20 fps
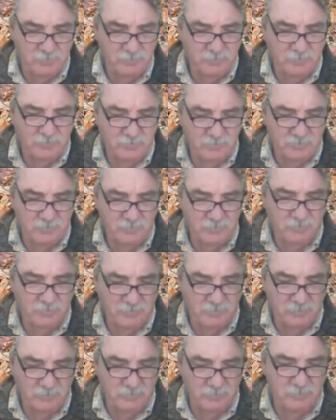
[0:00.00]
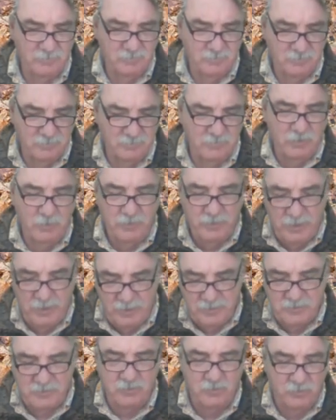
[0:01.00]
after the ice dam the next winter. Oh, the
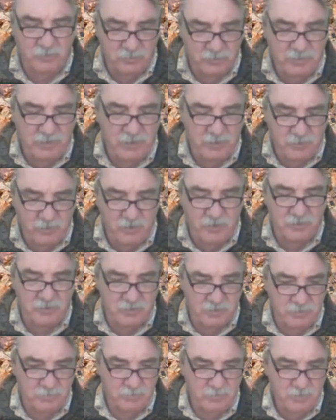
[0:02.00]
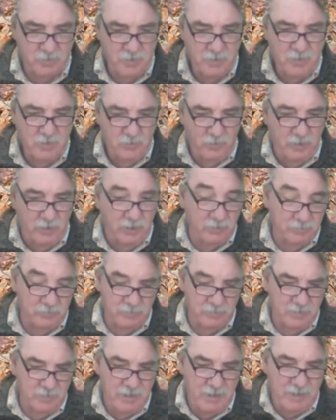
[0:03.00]
icicles, yeah. yeah okay. The, well,
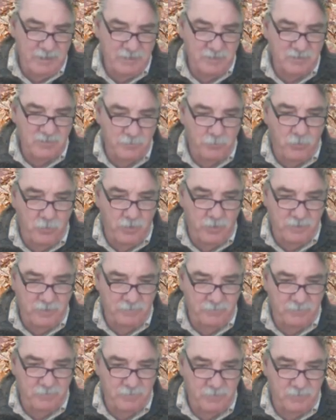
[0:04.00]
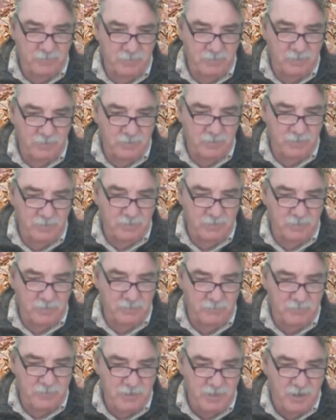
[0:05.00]
I guess the point of uh, the, uh,
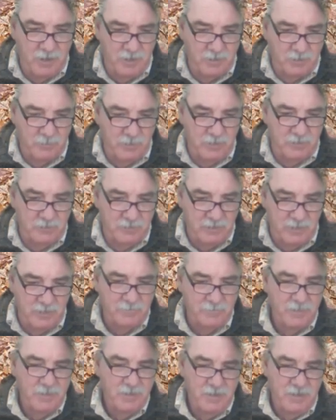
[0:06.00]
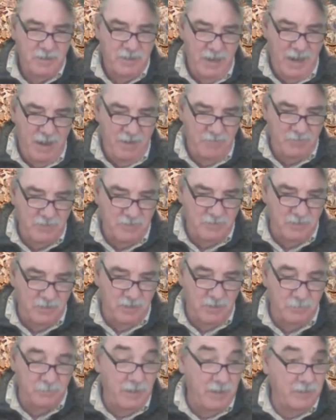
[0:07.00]
of the argument is that having it
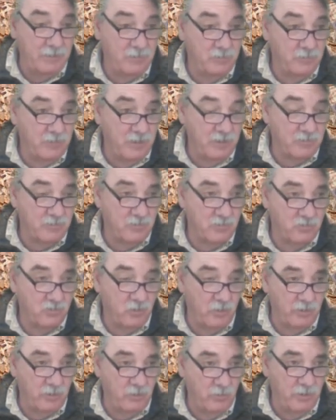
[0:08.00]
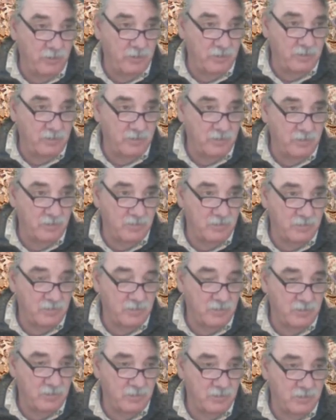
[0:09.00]
done by 2021 is, is
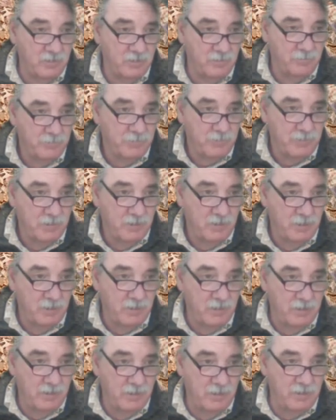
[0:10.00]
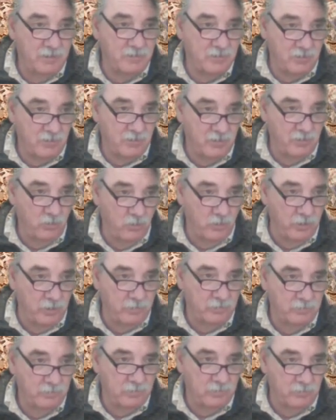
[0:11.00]
uh, uh, it isn't going to work.
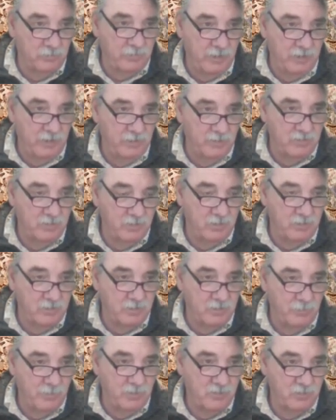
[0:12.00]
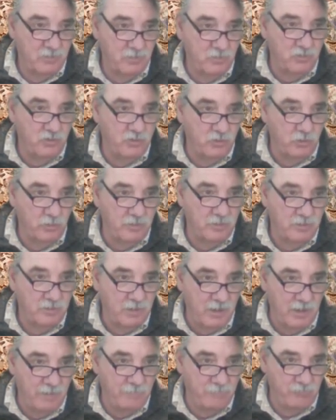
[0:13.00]
Okay, it's it's a much too short
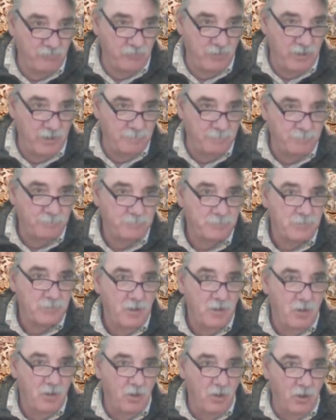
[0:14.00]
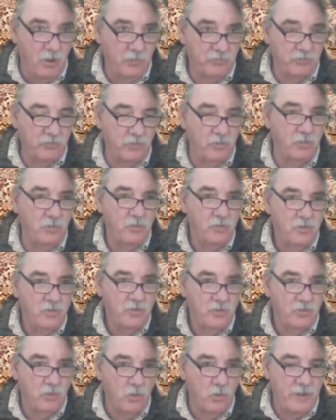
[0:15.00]
time frame. Also,
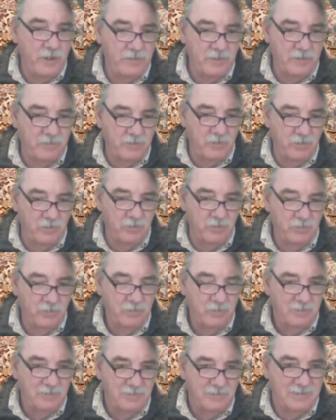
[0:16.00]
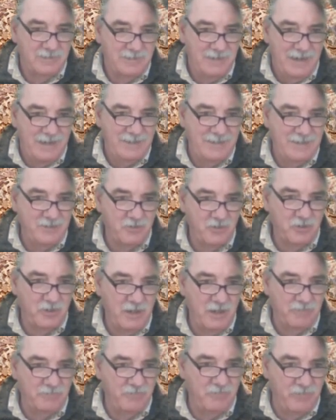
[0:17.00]
the way that they're stating that you're going to
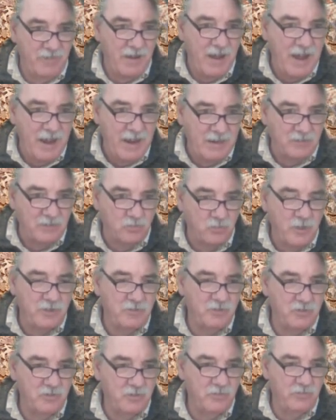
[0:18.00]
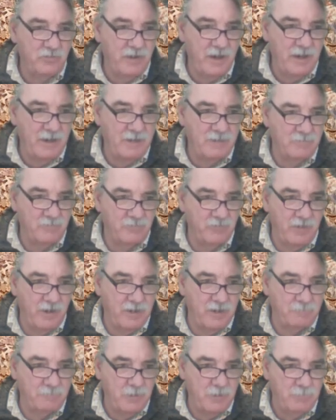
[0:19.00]
have fines. Why should you fine
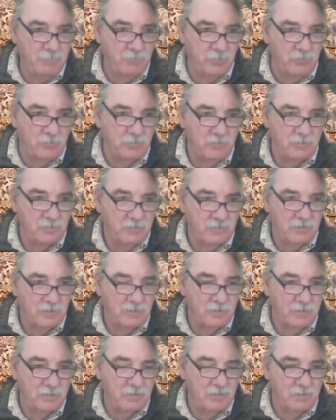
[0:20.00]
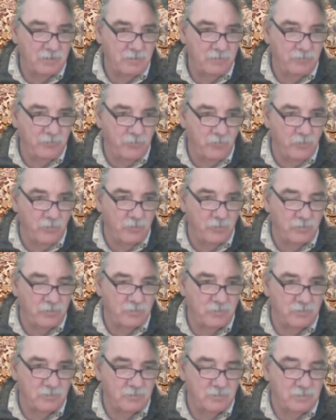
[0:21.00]
fine people uh,
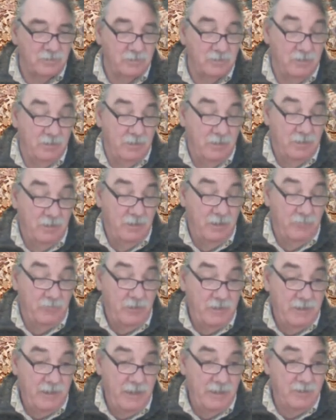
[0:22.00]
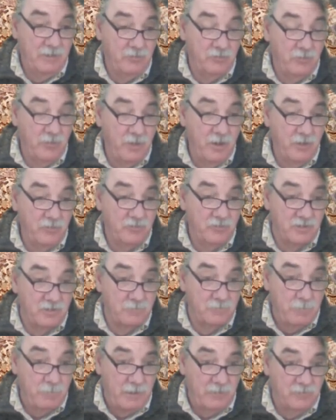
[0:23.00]
for if they can't get their house
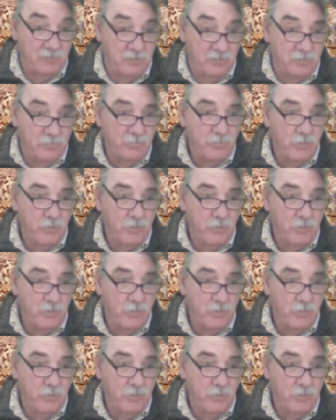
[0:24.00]
inspected